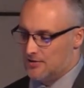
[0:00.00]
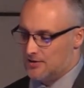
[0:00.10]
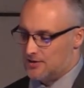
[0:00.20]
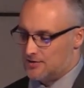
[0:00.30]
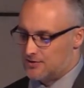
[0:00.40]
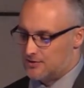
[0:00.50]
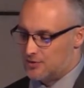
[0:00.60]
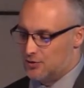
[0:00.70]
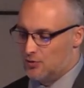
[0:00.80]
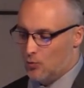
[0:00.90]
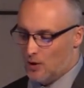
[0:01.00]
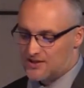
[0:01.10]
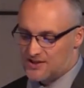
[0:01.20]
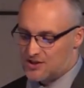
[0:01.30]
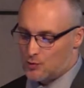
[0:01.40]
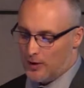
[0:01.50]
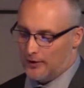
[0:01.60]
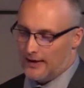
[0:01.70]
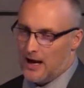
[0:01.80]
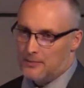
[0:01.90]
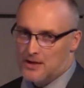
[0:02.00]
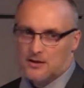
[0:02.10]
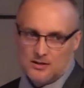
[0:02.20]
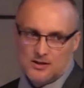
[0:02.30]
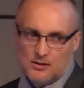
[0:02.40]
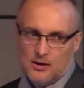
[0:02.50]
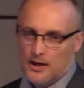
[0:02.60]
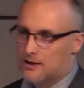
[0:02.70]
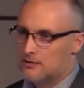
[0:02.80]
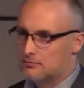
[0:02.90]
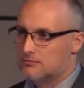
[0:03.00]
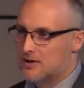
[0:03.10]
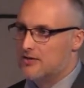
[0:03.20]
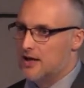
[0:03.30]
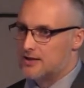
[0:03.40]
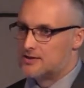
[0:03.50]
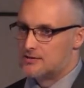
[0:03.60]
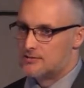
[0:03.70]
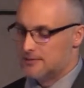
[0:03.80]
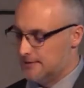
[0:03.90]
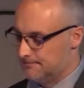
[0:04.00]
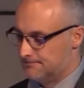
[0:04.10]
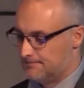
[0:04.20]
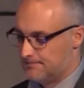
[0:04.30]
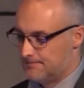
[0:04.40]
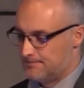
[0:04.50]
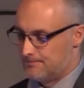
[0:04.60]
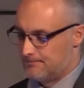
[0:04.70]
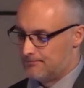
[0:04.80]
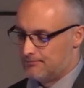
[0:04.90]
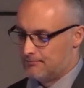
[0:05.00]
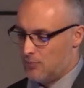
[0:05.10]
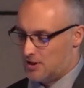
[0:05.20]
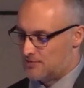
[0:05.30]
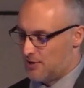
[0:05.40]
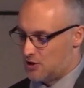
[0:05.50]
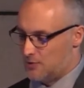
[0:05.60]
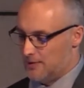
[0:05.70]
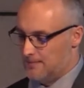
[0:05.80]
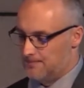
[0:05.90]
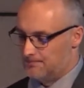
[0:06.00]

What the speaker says: The student wasn't swearing at me until I did this, right? Positive punishment.